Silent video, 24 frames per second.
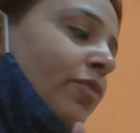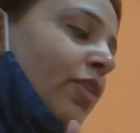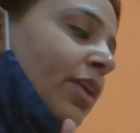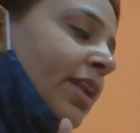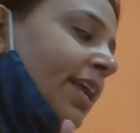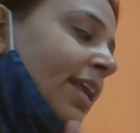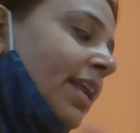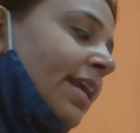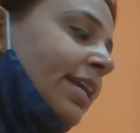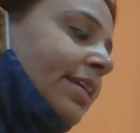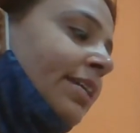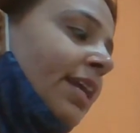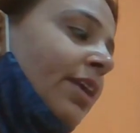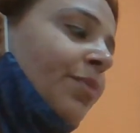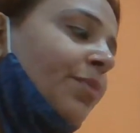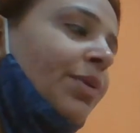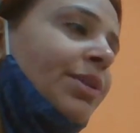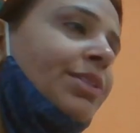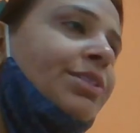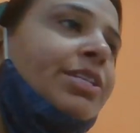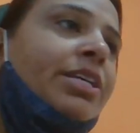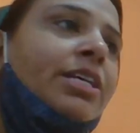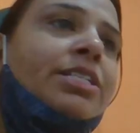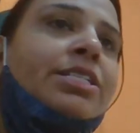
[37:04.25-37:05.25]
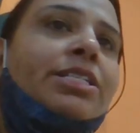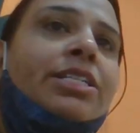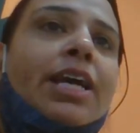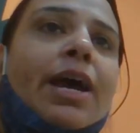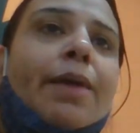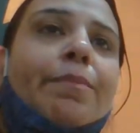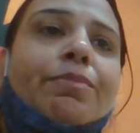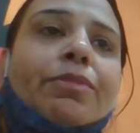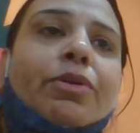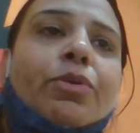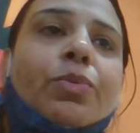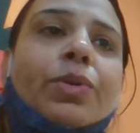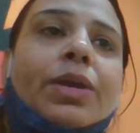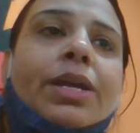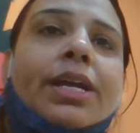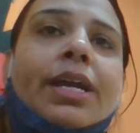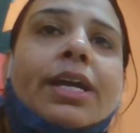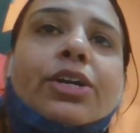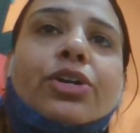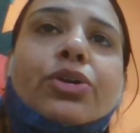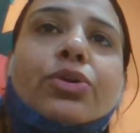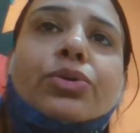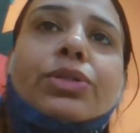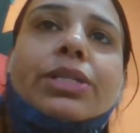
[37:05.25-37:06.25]
related with this chapter we
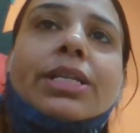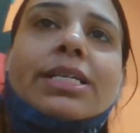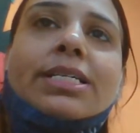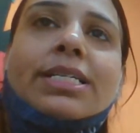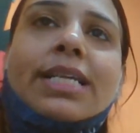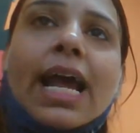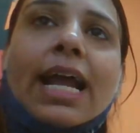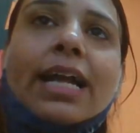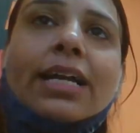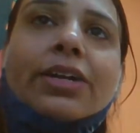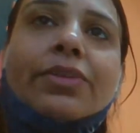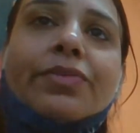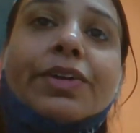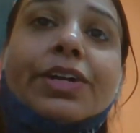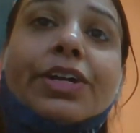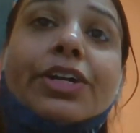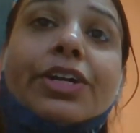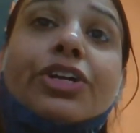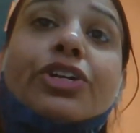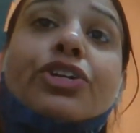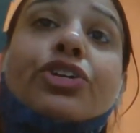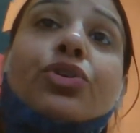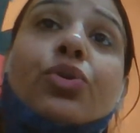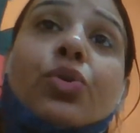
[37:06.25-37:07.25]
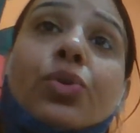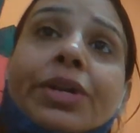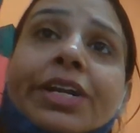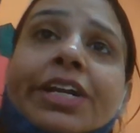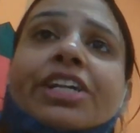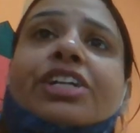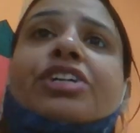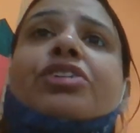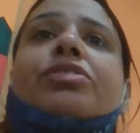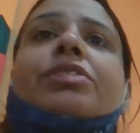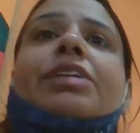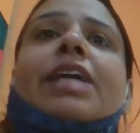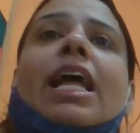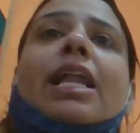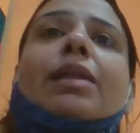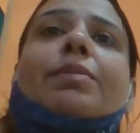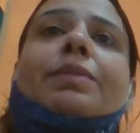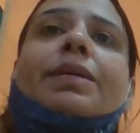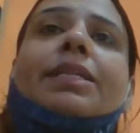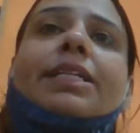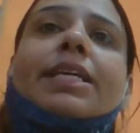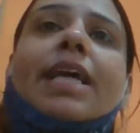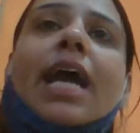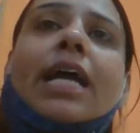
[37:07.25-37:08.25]
can do this activity. You need to tell
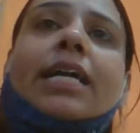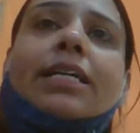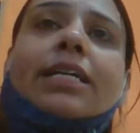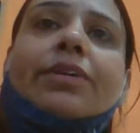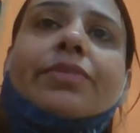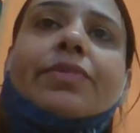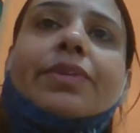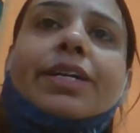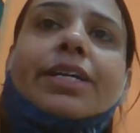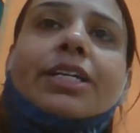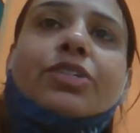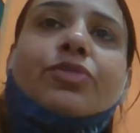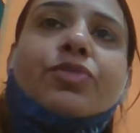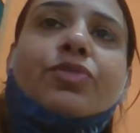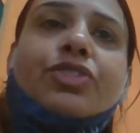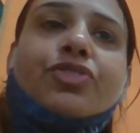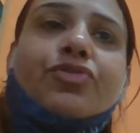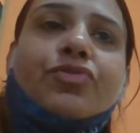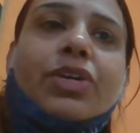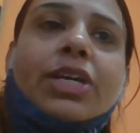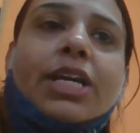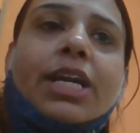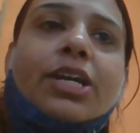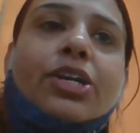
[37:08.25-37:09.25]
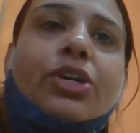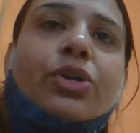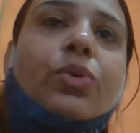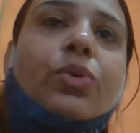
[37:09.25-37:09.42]
me the activities which we can do.